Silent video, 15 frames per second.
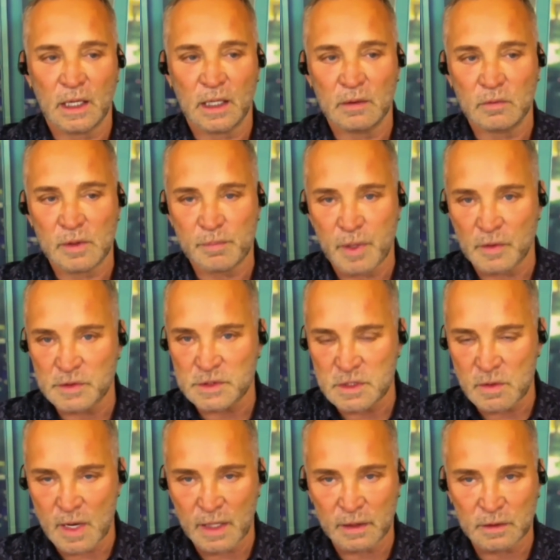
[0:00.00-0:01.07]
We post
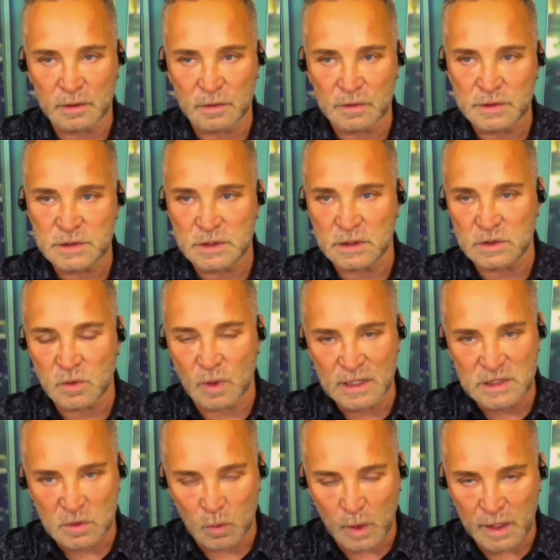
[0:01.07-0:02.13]
new articles
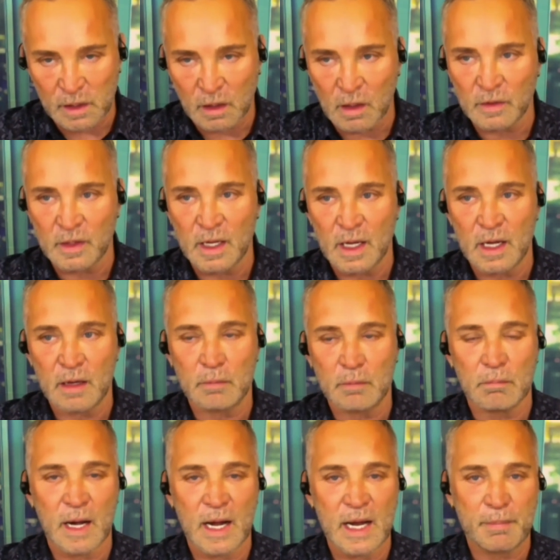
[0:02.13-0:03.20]
twice a week on there.
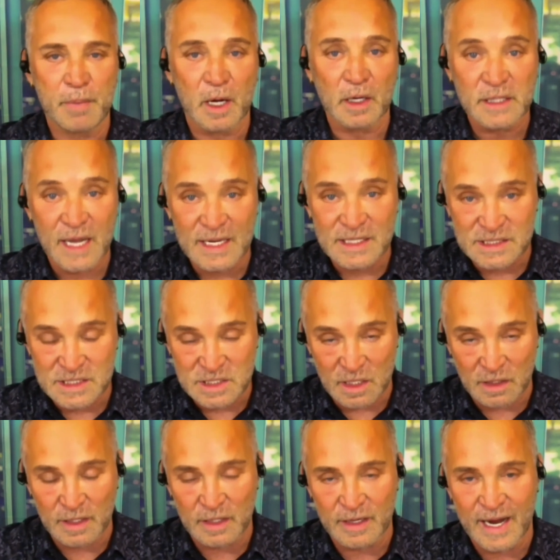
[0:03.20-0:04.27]
My podcast is
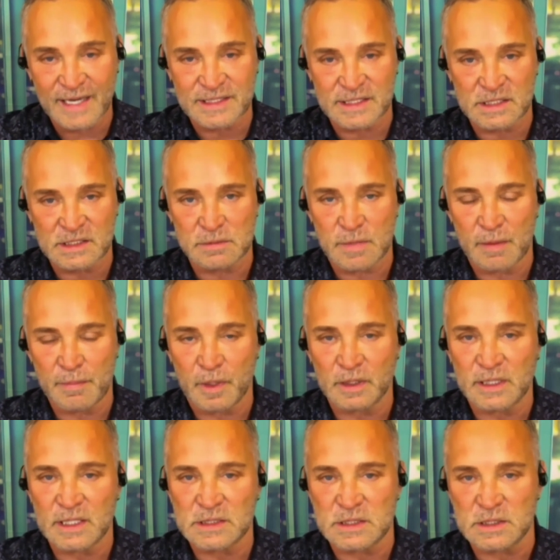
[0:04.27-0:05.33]
on there. The access to my
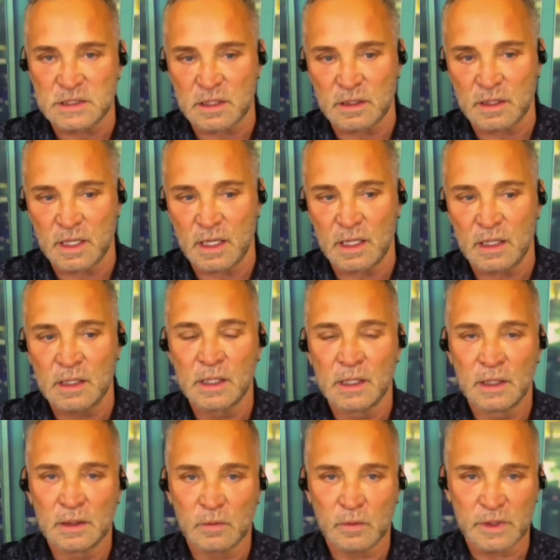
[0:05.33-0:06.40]
podcast is on there,
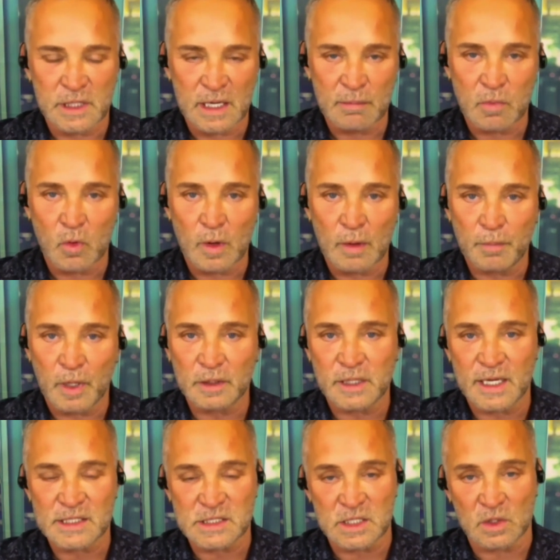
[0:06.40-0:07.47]
with the #1
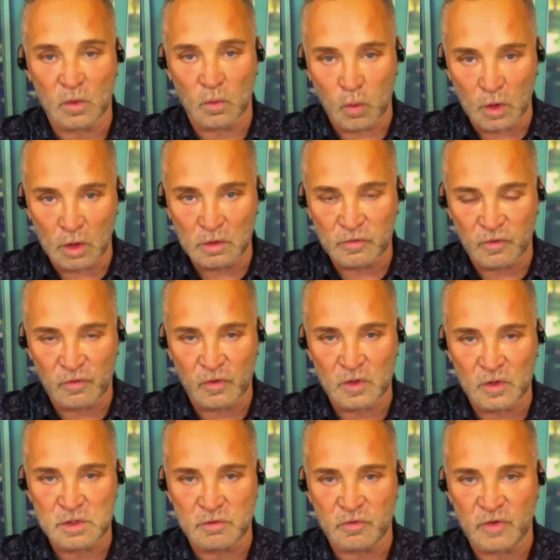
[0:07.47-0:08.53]
podcast in the world for
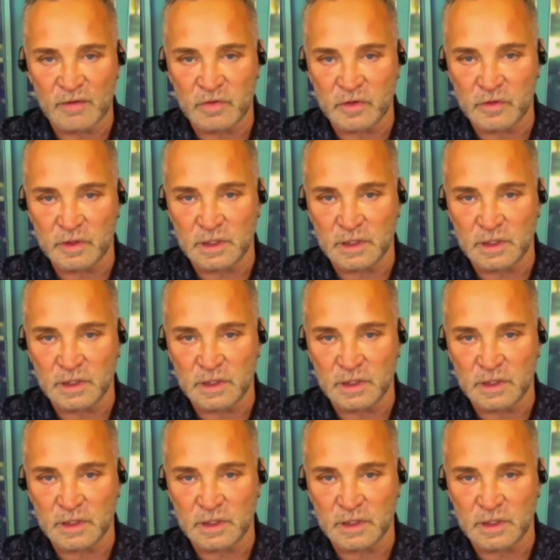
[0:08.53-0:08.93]
Fortune 500